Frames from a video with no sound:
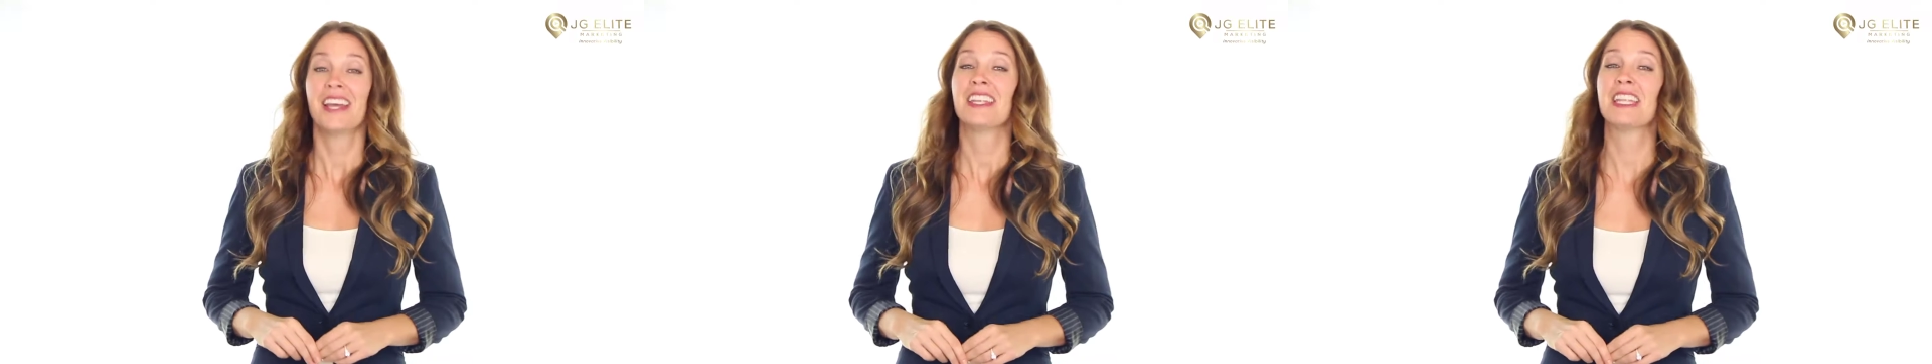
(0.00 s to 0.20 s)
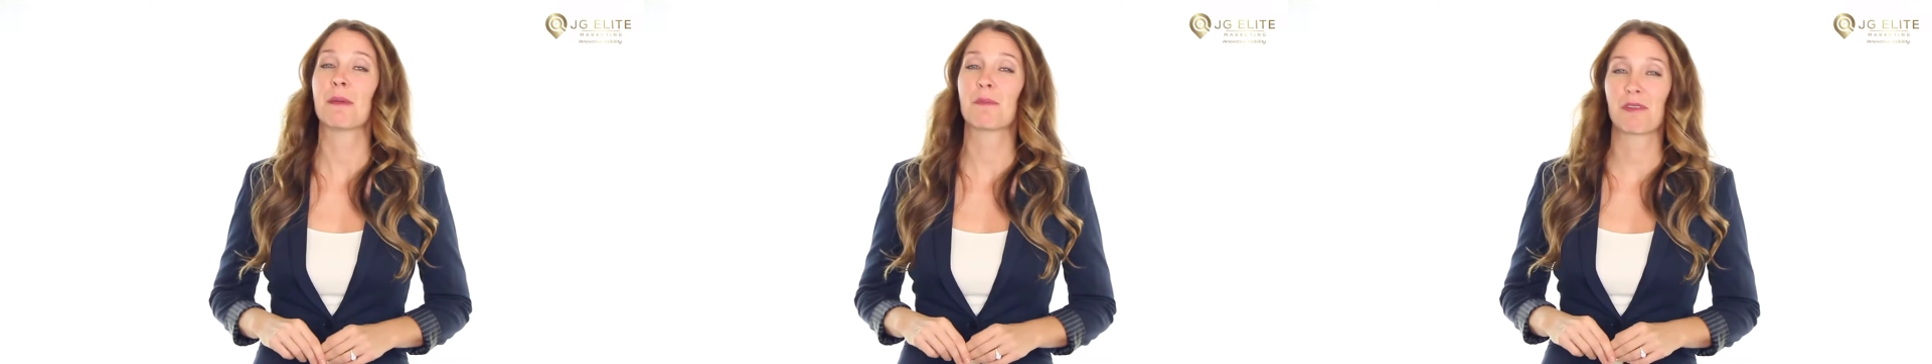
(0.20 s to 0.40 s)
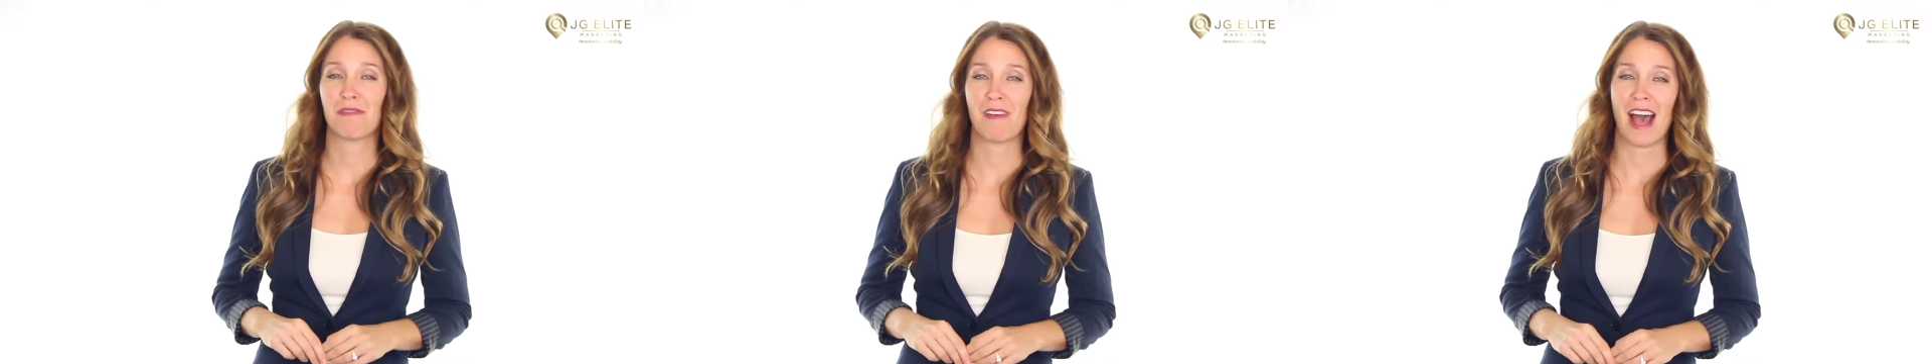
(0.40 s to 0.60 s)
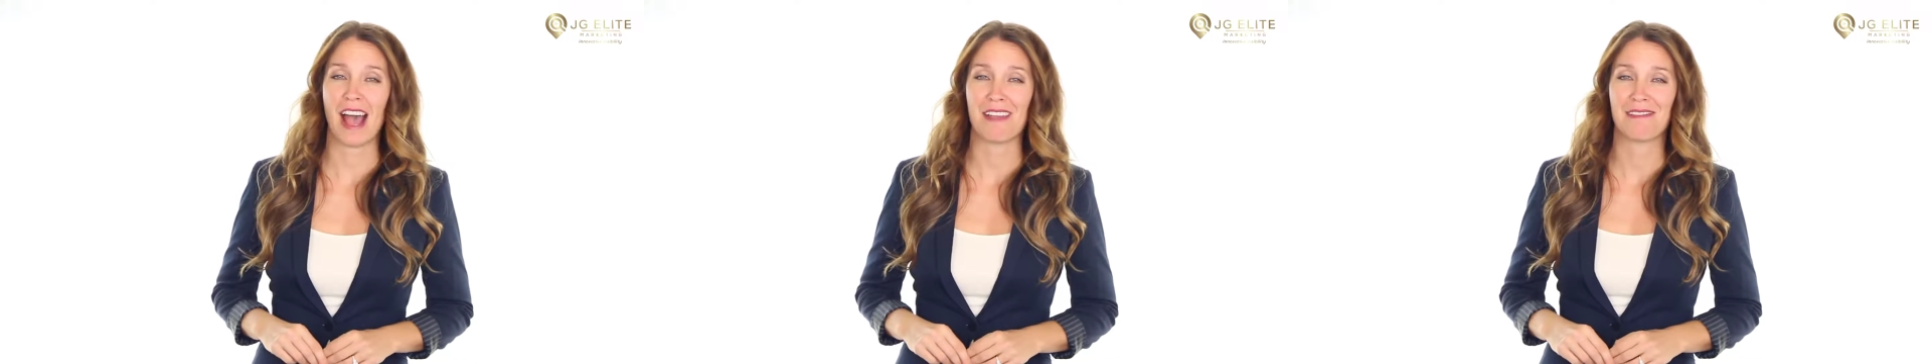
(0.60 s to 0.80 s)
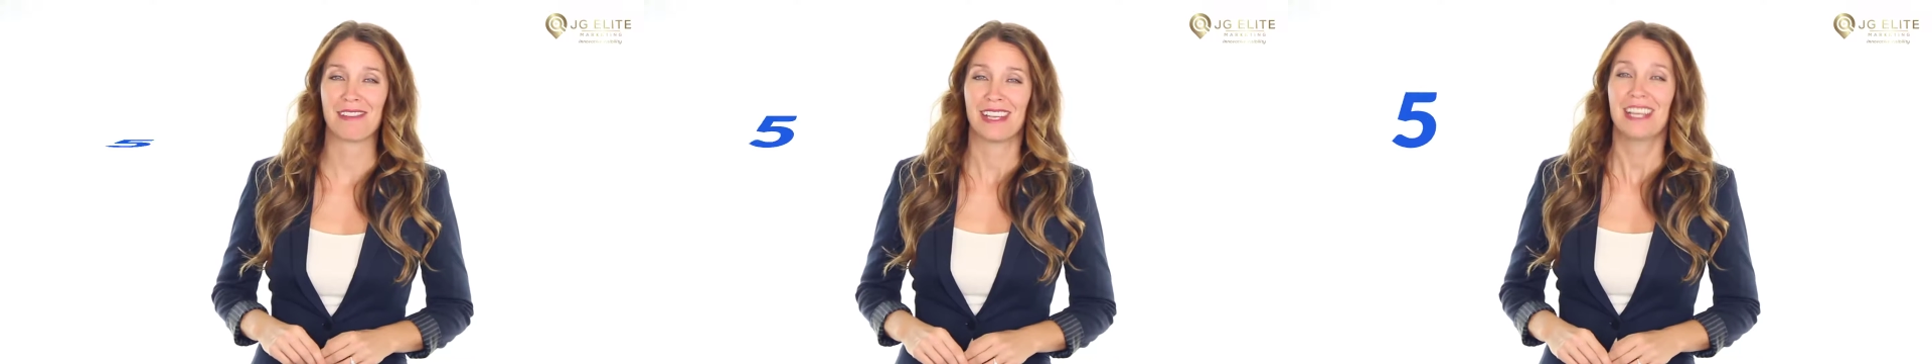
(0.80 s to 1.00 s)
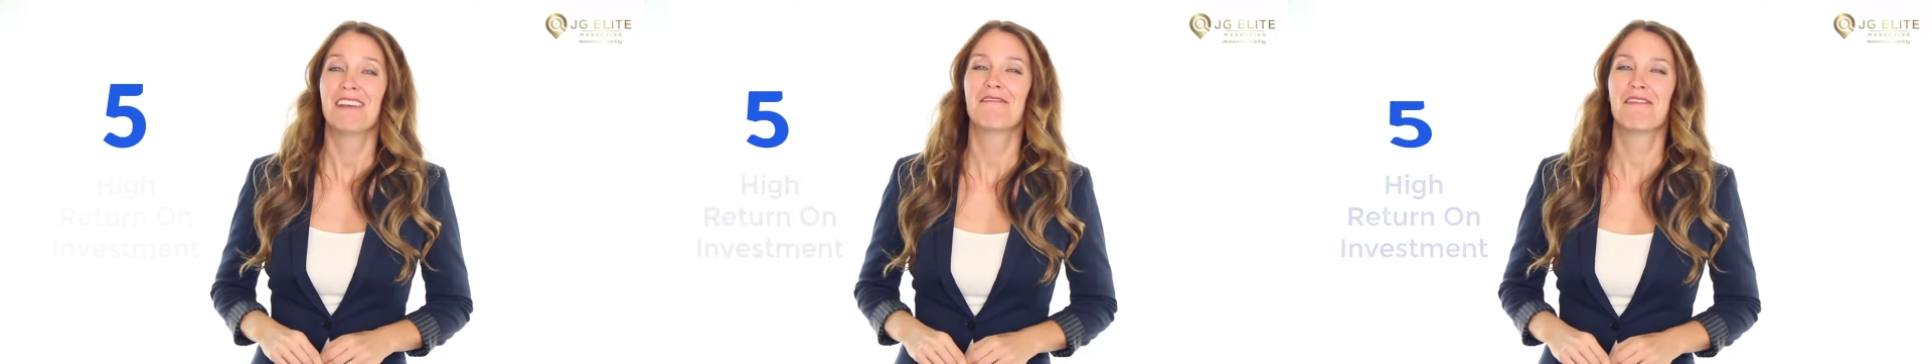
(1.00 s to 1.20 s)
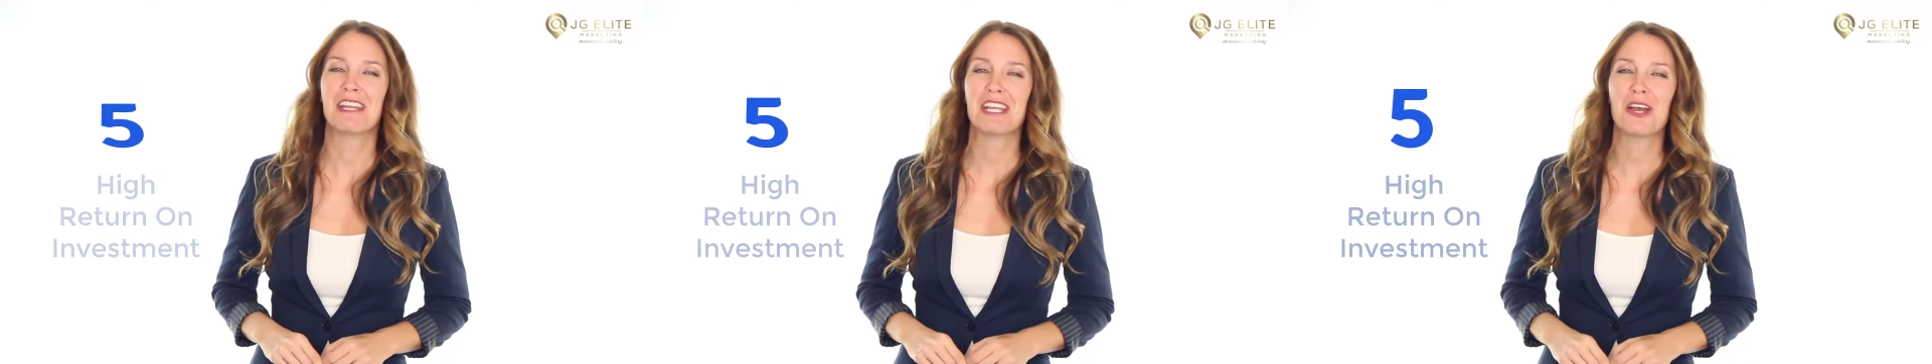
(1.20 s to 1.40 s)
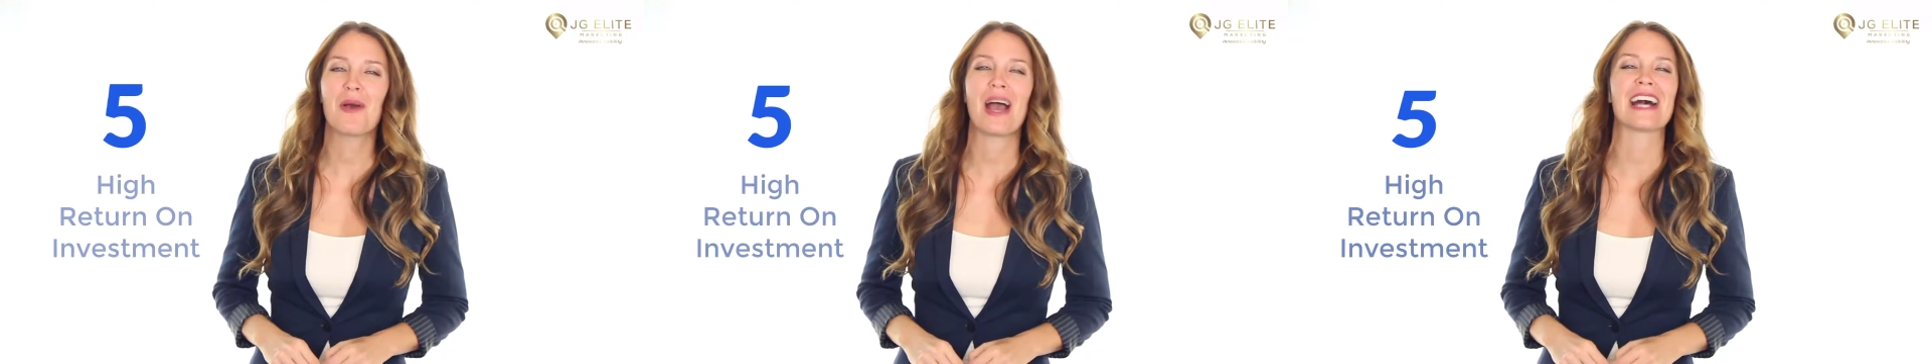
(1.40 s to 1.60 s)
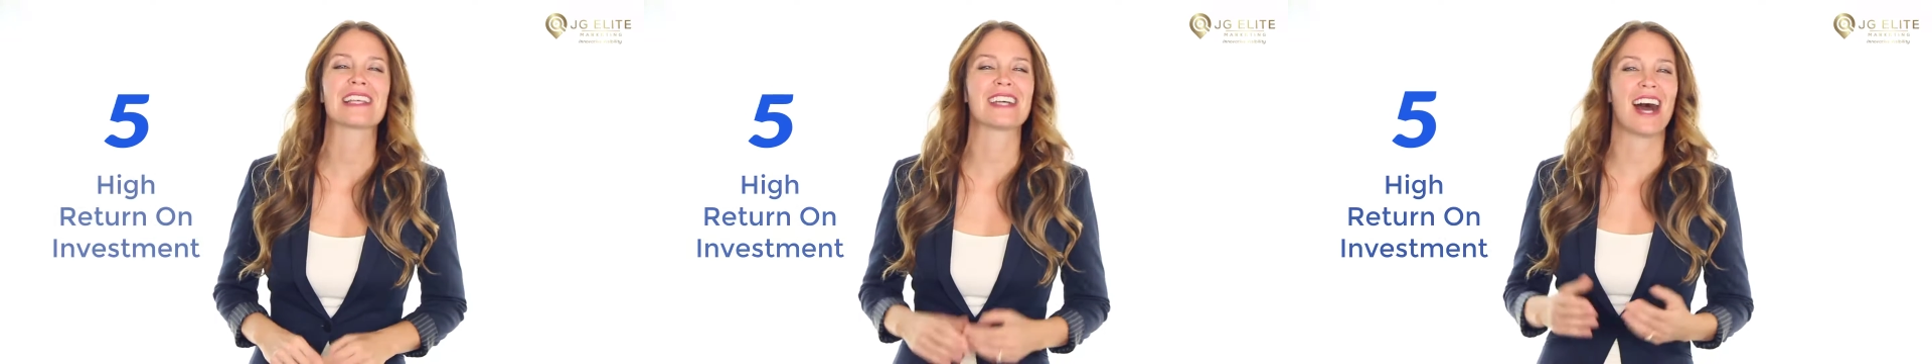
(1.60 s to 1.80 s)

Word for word: Number 5. Video has